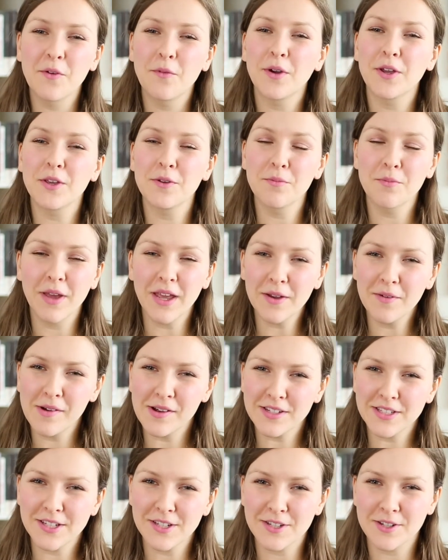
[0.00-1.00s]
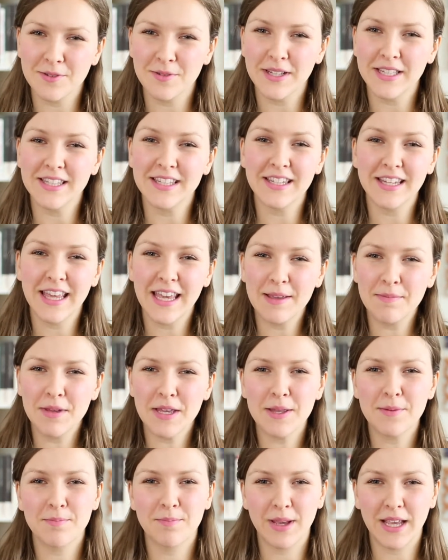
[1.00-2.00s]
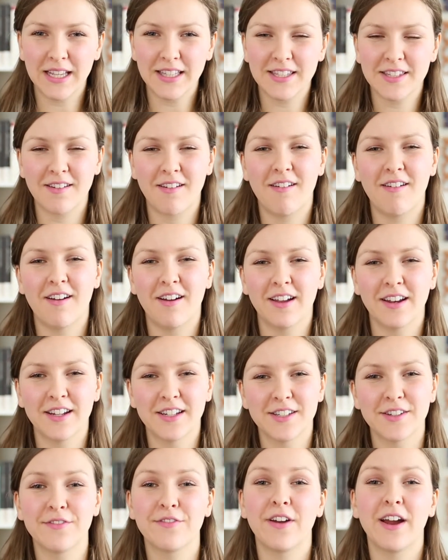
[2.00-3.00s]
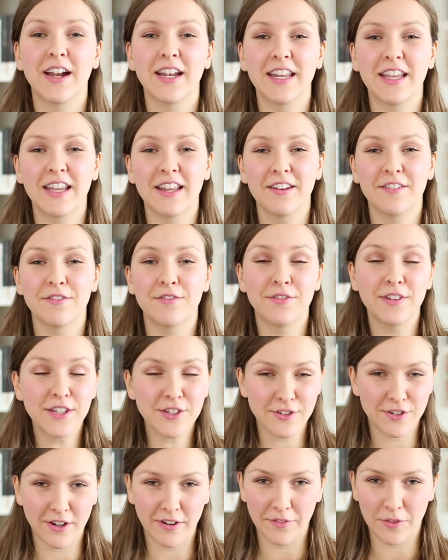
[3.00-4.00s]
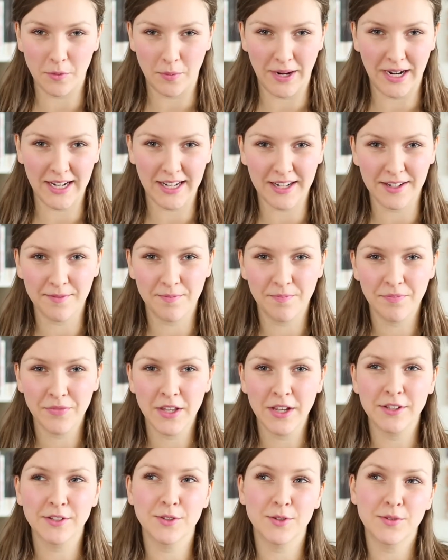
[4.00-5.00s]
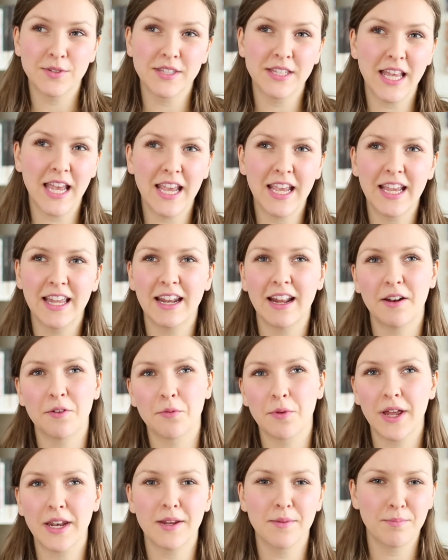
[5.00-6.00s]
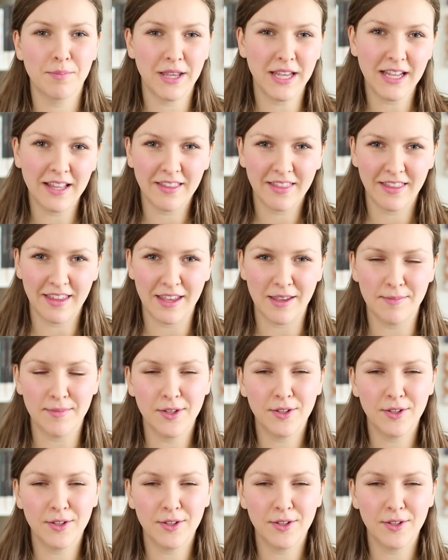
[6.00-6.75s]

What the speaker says: What you may want to do is name it based on a defining feature of the wedding. So say it had a red and pink theme.